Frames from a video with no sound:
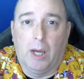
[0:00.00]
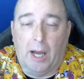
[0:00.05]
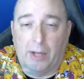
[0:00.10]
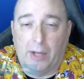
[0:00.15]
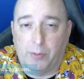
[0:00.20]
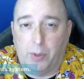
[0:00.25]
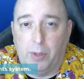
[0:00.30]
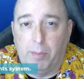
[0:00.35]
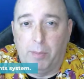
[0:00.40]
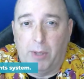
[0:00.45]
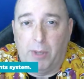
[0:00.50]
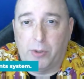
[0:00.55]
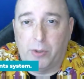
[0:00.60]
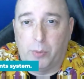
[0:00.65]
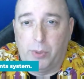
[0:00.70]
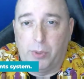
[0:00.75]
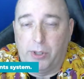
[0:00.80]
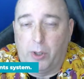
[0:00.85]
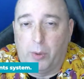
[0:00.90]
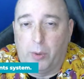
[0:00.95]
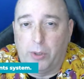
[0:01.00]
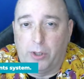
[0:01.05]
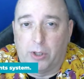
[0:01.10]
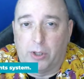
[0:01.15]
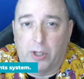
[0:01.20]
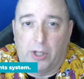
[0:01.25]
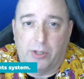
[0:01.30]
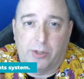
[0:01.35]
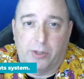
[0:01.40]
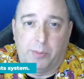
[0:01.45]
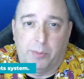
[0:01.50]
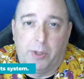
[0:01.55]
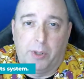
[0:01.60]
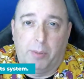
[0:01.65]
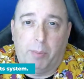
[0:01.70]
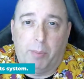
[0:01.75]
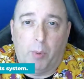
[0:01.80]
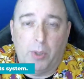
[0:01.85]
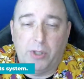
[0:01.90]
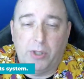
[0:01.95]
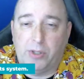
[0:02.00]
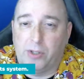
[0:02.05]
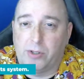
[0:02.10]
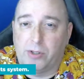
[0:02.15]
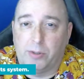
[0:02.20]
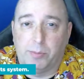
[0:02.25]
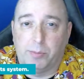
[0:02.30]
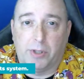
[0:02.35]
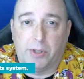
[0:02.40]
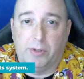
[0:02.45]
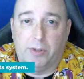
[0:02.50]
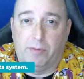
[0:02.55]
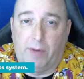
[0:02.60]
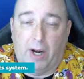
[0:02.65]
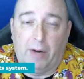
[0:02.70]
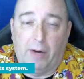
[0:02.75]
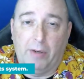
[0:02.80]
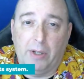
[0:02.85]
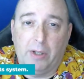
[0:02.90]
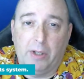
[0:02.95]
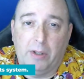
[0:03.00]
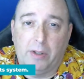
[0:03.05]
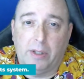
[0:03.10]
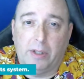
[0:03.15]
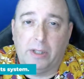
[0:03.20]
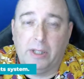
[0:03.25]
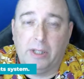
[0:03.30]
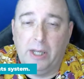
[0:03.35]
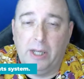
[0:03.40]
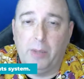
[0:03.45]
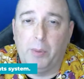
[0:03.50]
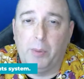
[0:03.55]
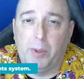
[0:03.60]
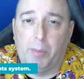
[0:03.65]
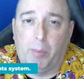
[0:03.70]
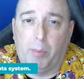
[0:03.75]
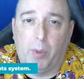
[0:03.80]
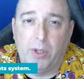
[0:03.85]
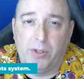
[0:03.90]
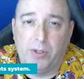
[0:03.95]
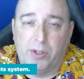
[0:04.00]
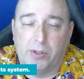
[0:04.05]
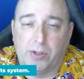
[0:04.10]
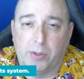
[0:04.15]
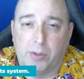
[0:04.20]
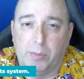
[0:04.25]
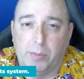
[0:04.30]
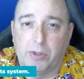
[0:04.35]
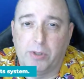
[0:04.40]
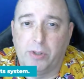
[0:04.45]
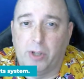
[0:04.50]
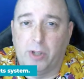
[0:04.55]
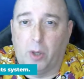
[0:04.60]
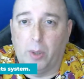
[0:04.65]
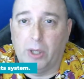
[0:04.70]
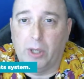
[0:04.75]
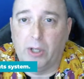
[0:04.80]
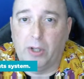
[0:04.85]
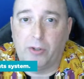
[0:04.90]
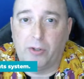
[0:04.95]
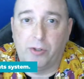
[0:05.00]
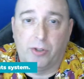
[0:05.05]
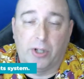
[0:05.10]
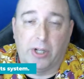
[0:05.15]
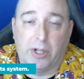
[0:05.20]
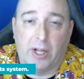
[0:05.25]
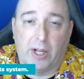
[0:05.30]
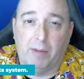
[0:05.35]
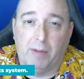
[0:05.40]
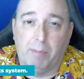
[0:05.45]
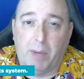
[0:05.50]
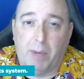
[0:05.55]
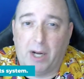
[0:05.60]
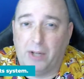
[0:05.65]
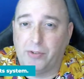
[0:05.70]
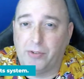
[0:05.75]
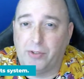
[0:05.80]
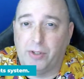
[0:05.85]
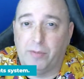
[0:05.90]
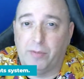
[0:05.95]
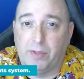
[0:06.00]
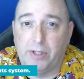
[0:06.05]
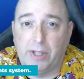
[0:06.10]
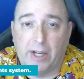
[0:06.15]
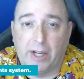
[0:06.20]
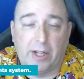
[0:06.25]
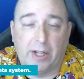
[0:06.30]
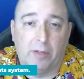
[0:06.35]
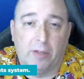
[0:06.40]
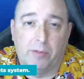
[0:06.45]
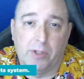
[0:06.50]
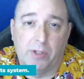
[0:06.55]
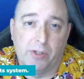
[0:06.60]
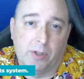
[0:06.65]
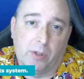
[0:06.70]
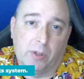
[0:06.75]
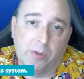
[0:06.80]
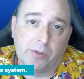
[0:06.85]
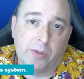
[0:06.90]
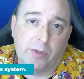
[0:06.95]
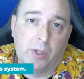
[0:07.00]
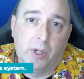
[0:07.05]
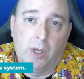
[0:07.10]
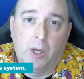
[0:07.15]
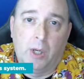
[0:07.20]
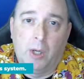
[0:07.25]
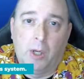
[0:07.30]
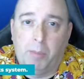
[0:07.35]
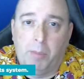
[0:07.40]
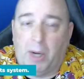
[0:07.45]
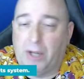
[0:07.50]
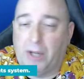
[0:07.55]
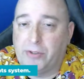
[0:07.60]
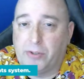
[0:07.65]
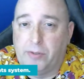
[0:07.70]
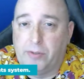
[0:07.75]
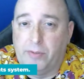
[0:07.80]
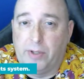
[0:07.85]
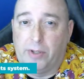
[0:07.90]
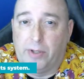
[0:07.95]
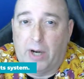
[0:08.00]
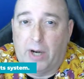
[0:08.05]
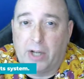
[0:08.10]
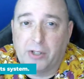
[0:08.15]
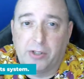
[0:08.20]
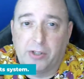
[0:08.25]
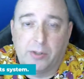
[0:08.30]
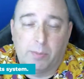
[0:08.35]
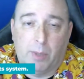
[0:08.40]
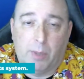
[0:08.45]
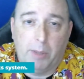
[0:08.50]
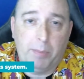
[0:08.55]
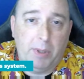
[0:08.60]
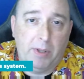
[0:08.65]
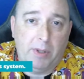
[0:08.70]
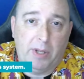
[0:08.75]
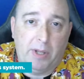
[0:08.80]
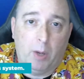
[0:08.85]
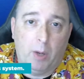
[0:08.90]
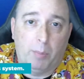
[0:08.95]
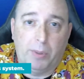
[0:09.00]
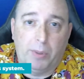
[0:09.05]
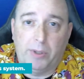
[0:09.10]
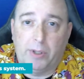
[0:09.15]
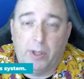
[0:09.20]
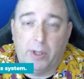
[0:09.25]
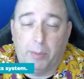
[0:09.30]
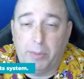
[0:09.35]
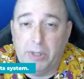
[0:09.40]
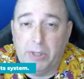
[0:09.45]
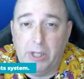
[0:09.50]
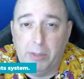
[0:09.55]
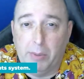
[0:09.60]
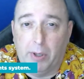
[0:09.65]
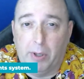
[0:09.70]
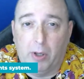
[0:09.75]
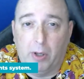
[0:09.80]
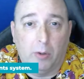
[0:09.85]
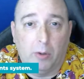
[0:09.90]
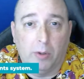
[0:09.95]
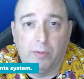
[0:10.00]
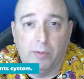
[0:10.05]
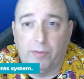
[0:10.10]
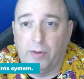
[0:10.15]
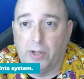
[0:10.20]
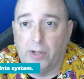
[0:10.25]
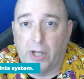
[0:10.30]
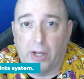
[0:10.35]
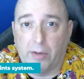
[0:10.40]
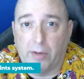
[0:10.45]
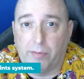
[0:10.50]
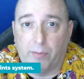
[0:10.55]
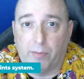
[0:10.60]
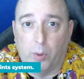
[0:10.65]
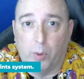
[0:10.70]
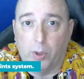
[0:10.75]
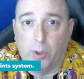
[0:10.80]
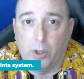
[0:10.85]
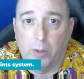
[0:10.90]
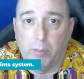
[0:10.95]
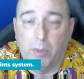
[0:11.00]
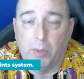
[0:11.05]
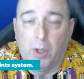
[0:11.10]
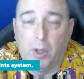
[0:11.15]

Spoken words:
As we had mentioned with knowing your customer, the point systems can vary. The key with the point system is knowing that you're going to have positive and negative results. Positive interactions might be they opened it up an email or filled out a form